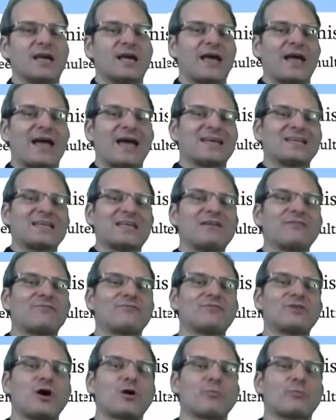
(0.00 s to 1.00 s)
and if
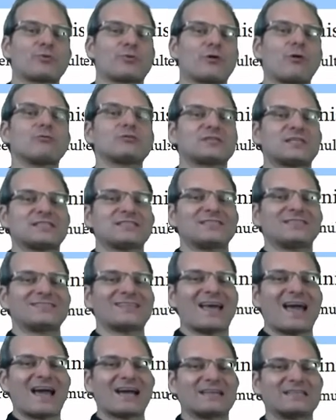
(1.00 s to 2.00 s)
no process is
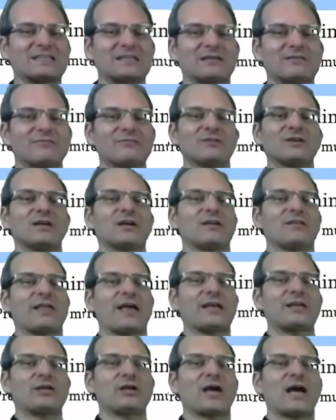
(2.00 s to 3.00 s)
active,
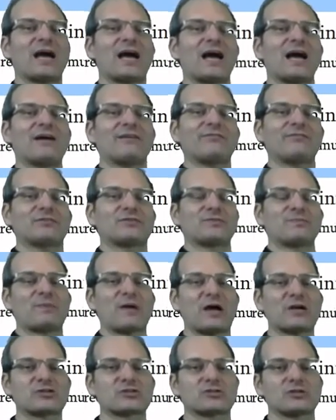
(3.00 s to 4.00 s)
then you have a
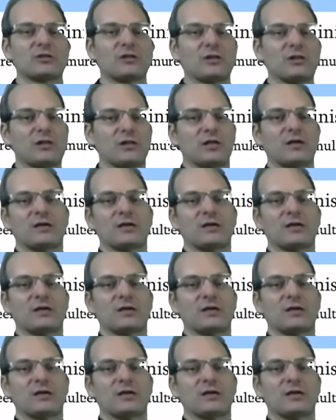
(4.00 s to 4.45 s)
special